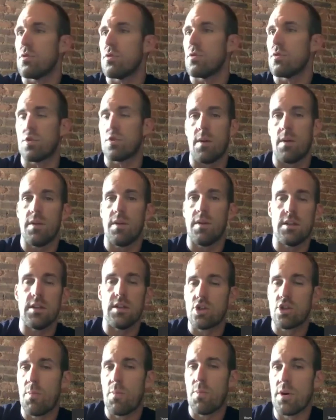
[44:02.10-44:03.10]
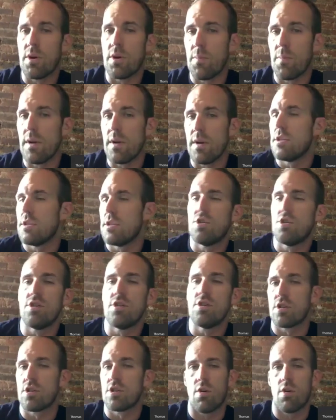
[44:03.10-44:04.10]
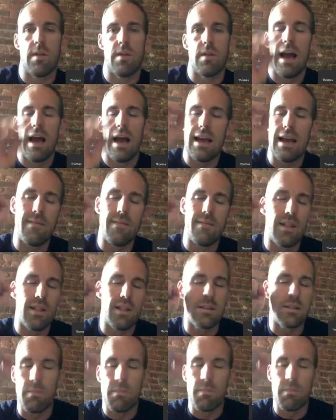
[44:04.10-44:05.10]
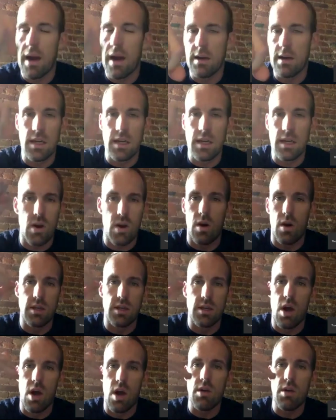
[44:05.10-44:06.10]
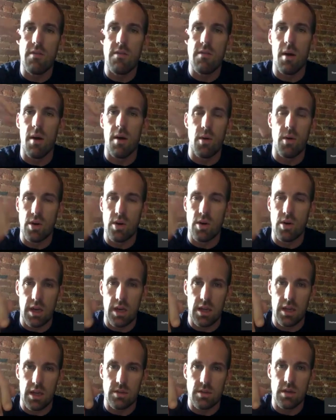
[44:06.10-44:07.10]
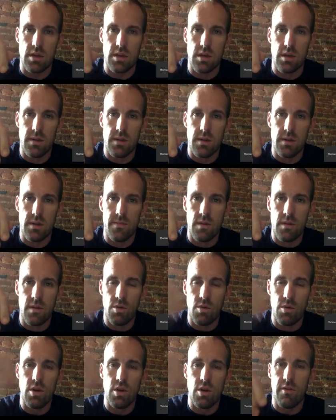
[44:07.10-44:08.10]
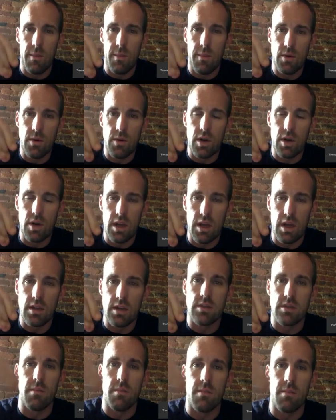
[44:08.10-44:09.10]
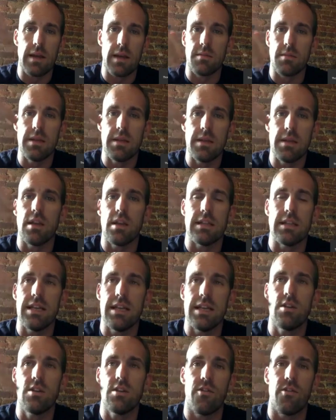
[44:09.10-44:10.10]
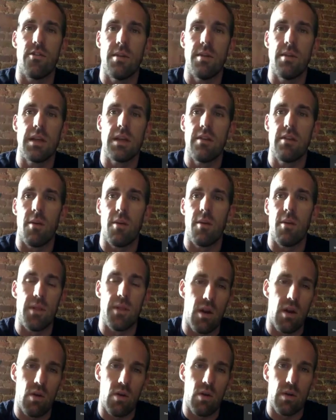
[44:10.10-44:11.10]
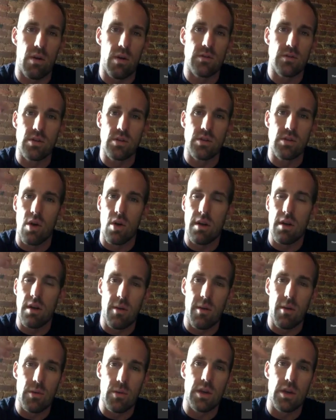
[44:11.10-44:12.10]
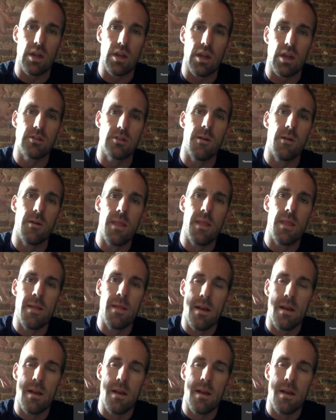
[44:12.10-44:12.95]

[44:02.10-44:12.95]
noodles, or something that's super duper easy that you can just throw it. Hey, listen, parenting's hard. Don't give up on your kids. When you give up on your kids, that makes them easier. It's easier for them to give up in the long run. So don't give up on your kids.